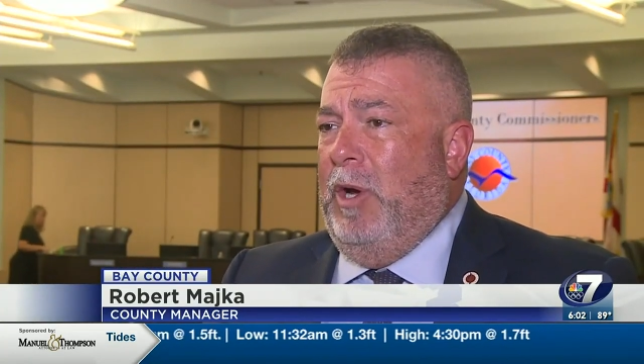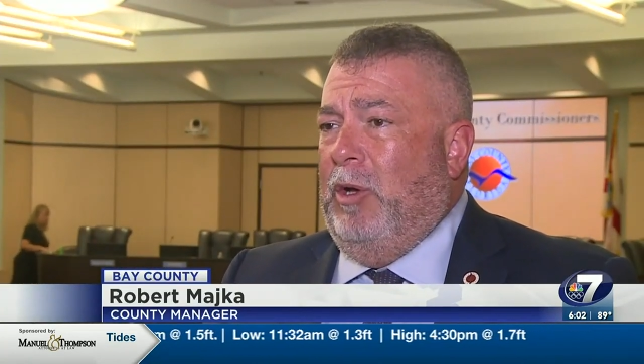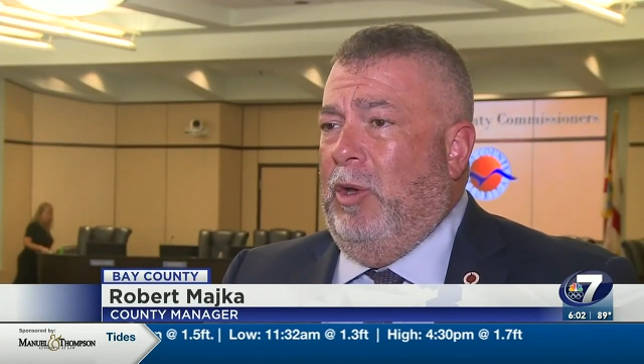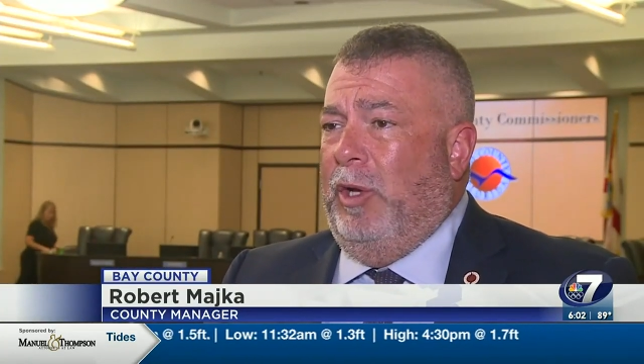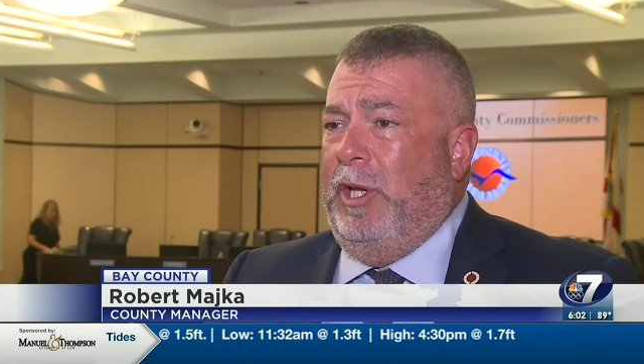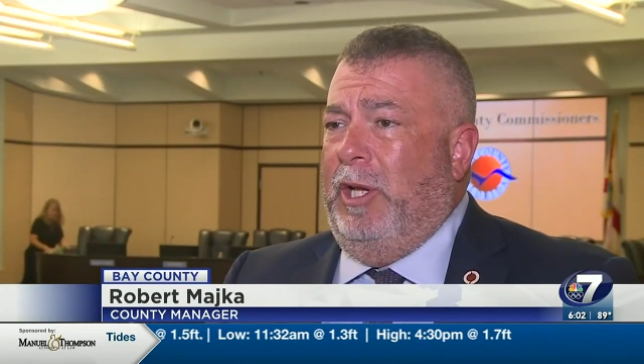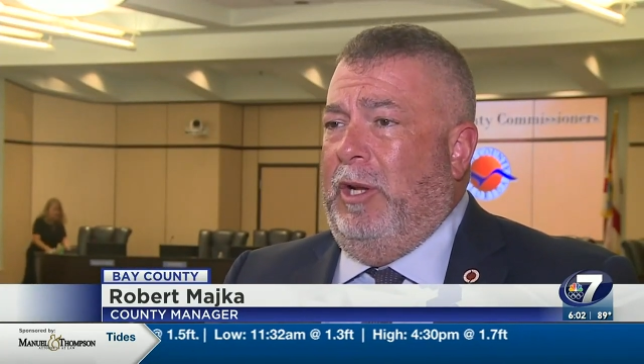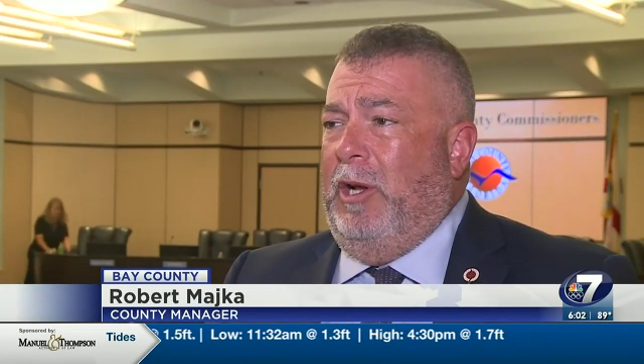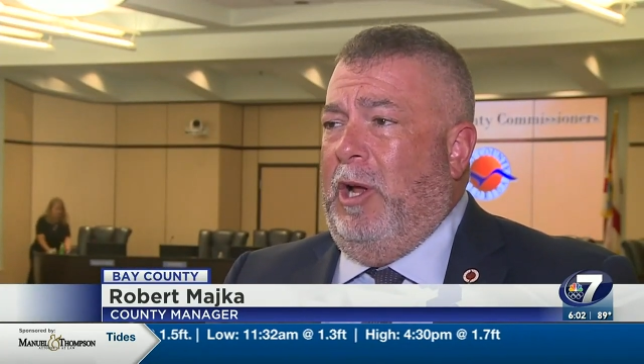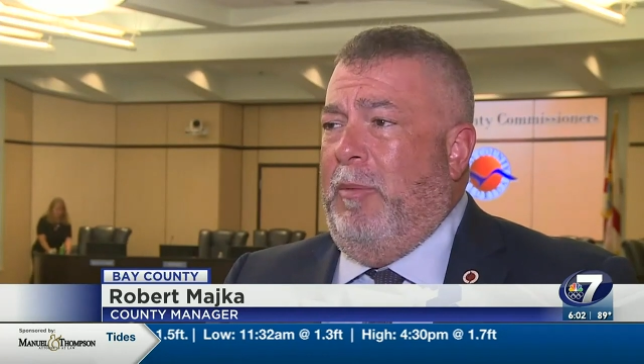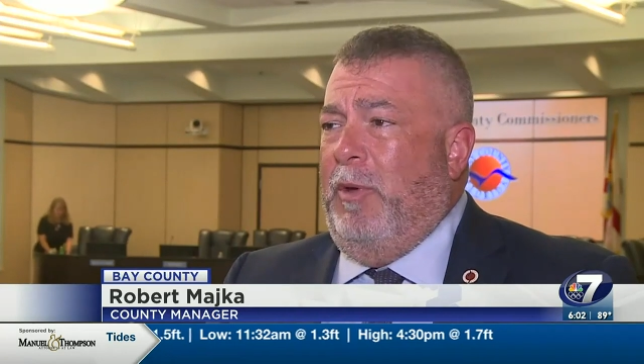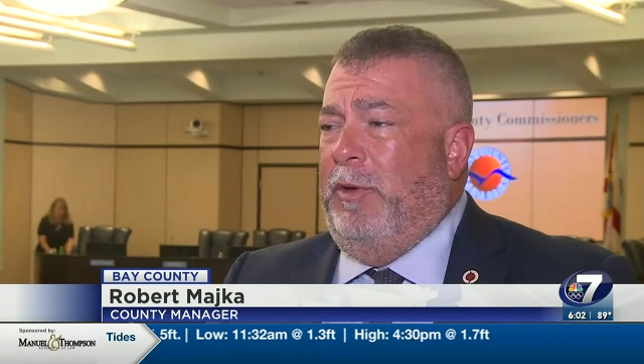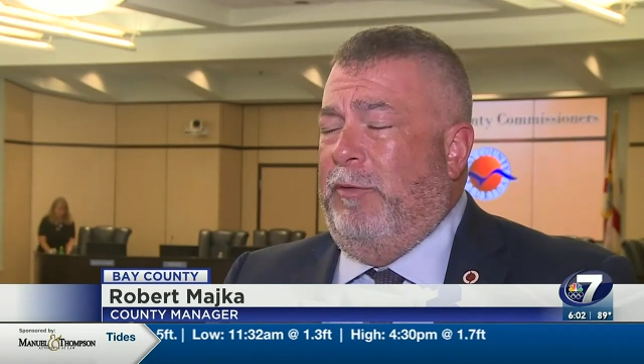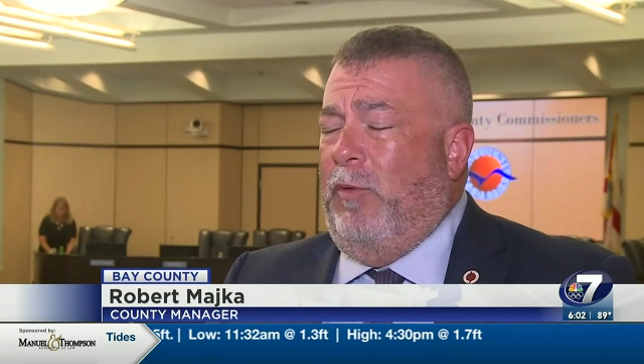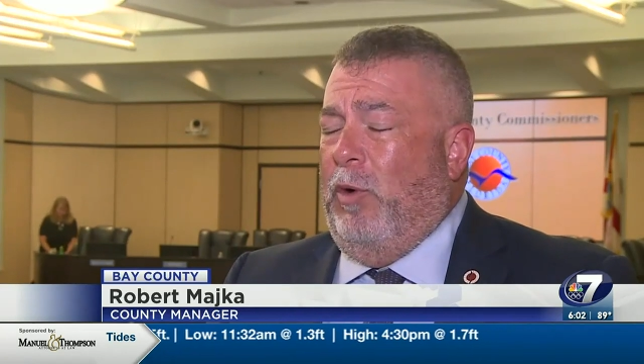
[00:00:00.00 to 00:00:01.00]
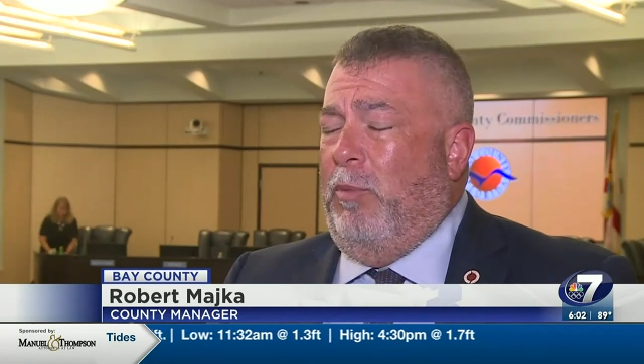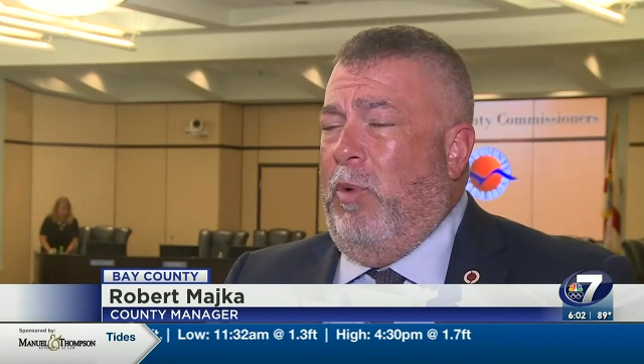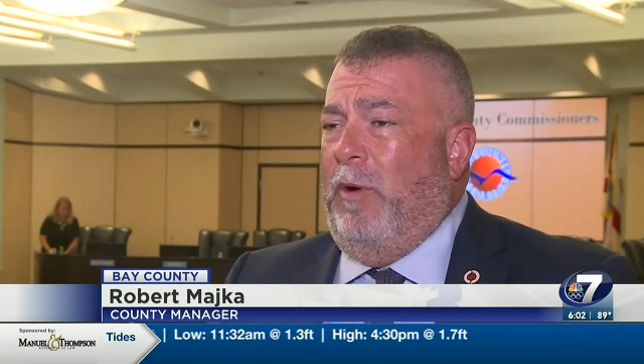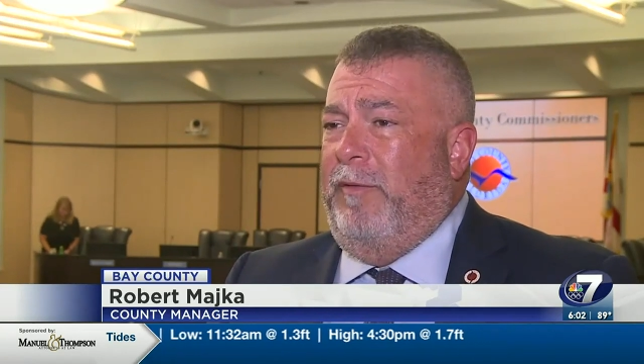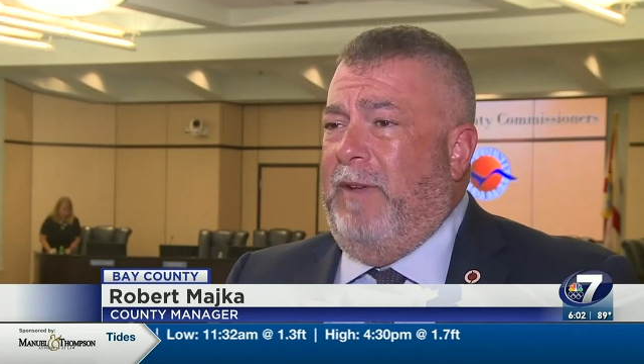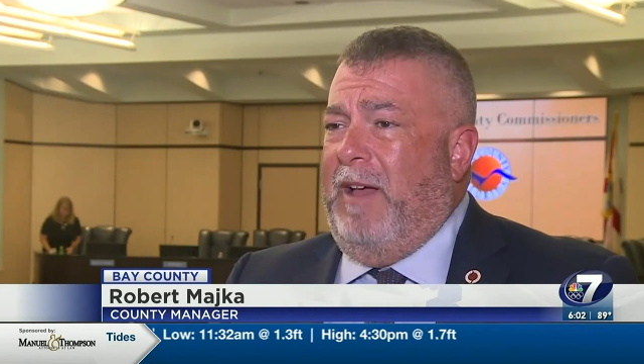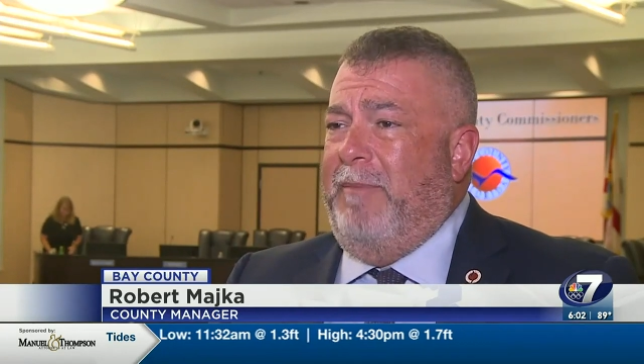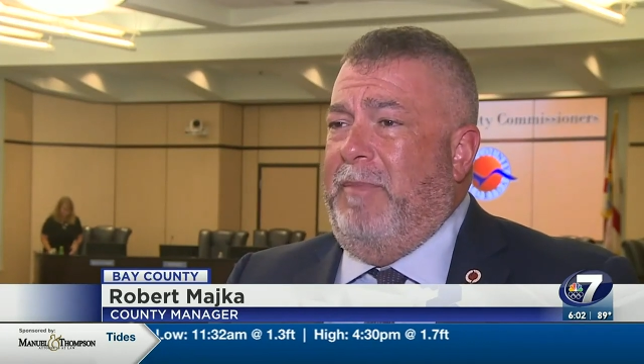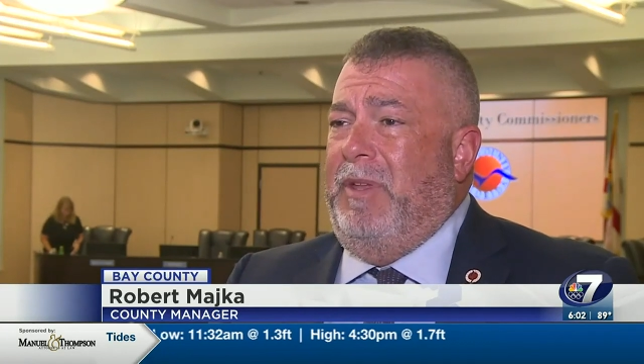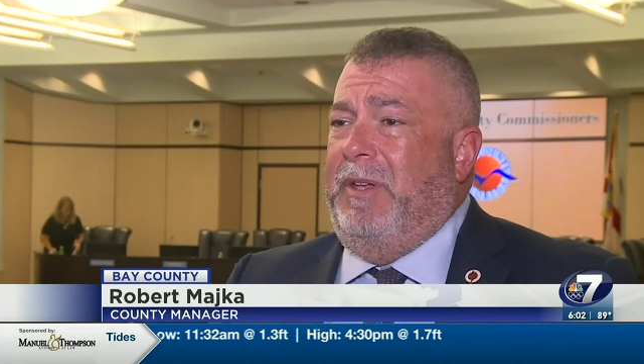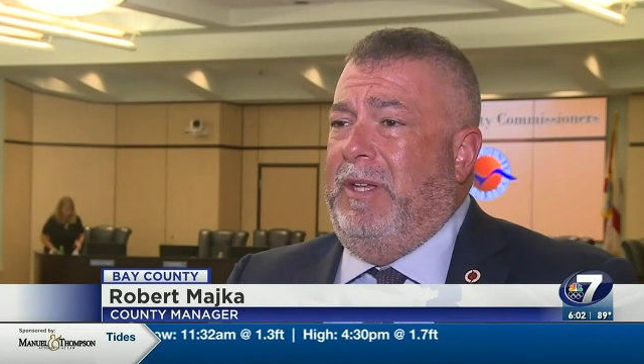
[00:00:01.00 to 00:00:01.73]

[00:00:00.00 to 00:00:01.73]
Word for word: we are looking at almost $4.5